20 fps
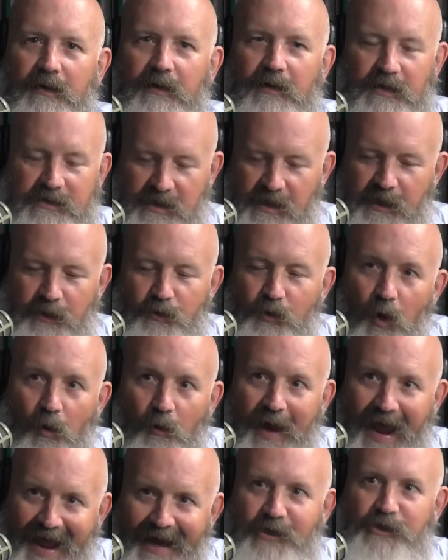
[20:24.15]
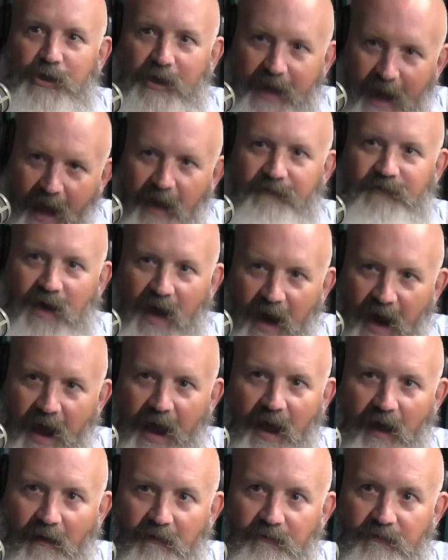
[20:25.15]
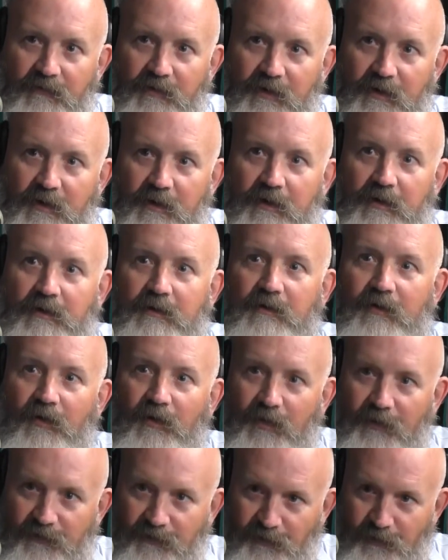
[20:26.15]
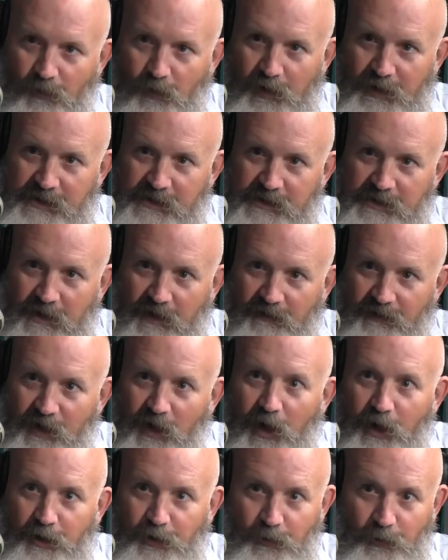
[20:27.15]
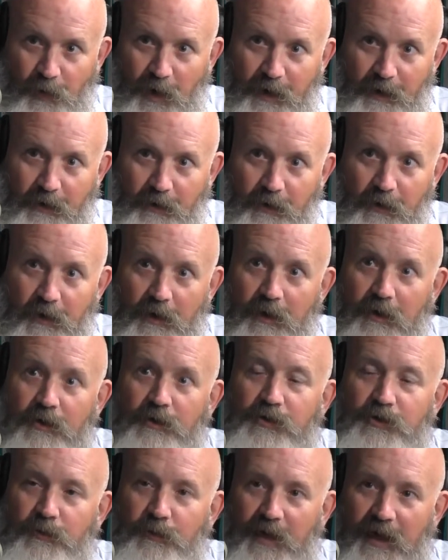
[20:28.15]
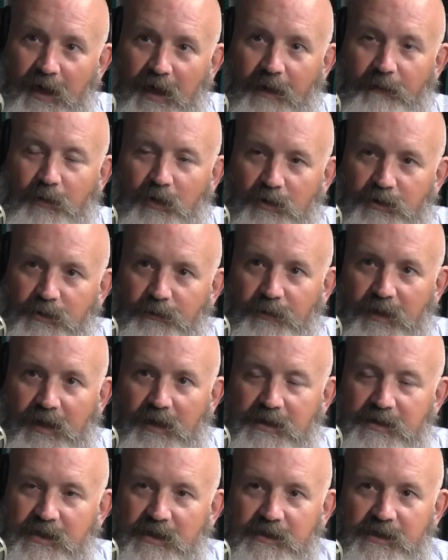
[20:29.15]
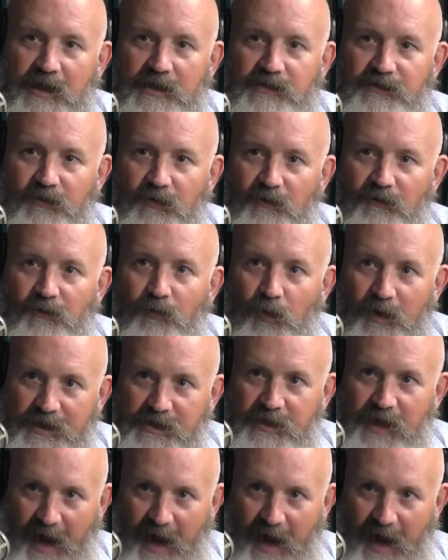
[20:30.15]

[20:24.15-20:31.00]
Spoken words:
Because you don't actually have to have the voice of an underwriter to be able to be a successful voice